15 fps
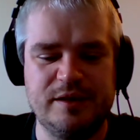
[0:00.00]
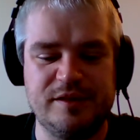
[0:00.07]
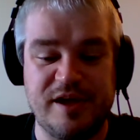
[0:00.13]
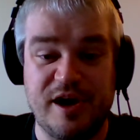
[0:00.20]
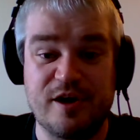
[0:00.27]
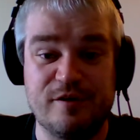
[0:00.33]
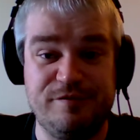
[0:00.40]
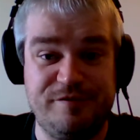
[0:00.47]

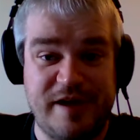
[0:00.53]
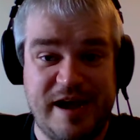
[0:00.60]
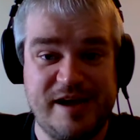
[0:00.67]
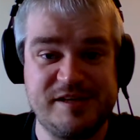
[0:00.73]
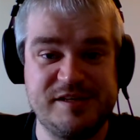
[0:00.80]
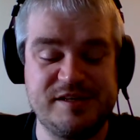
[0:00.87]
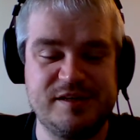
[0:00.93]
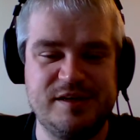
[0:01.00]
They are
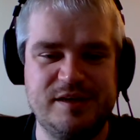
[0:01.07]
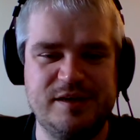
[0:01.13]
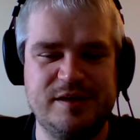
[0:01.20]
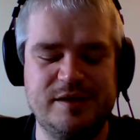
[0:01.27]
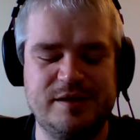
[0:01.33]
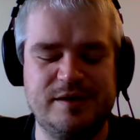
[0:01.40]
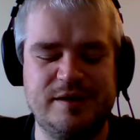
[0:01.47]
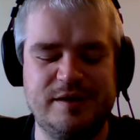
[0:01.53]
fast,
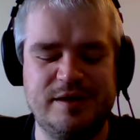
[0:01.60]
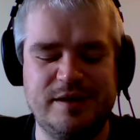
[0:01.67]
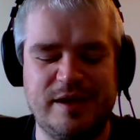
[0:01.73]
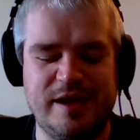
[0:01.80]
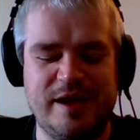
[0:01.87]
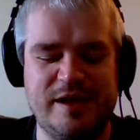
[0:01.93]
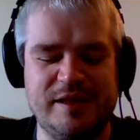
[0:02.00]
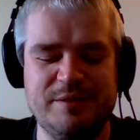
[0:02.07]

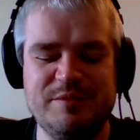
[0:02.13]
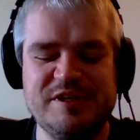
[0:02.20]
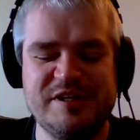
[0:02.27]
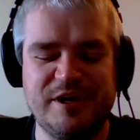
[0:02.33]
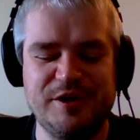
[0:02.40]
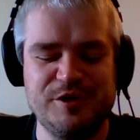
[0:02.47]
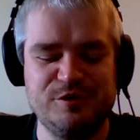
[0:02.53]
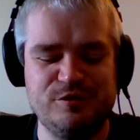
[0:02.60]
and let me
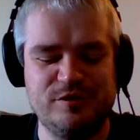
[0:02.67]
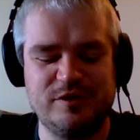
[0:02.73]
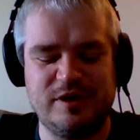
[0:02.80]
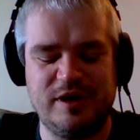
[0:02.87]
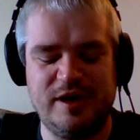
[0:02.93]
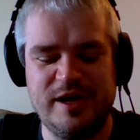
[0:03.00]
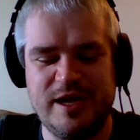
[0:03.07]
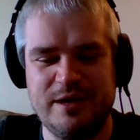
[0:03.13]
tell you,
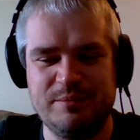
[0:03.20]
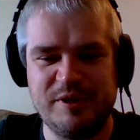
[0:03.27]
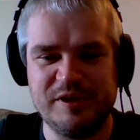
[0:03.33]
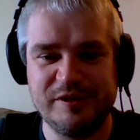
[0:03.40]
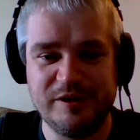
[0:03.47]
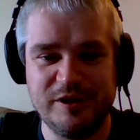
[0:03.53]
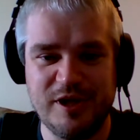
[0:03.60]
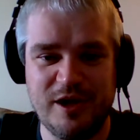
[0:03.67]
I am
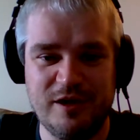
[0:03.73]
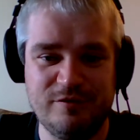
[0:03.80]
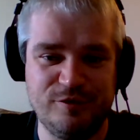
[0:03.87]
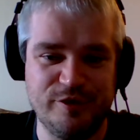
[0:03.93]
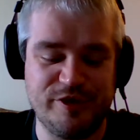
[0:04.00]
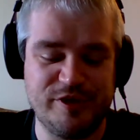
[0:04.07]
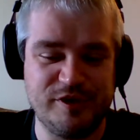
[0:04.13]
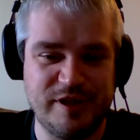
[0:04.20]
in love
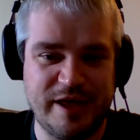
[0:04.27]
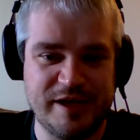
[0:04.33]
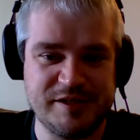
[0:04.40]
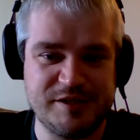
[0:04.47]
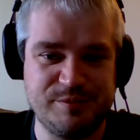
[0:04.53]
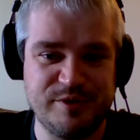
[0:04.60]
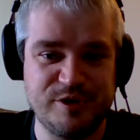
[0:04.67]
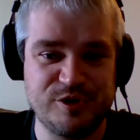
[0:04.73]
with the
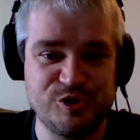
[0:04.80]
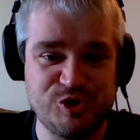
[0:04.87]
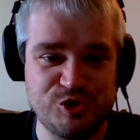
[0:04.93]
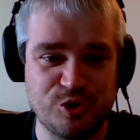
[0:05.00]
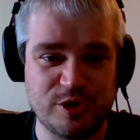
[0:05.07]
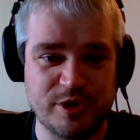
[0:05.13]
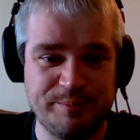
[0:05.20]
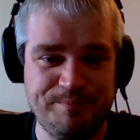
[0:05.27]
land speeder
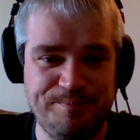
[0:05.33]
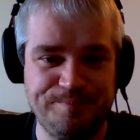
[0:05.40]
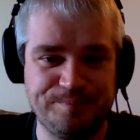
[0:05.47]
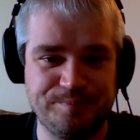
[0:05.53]
storm.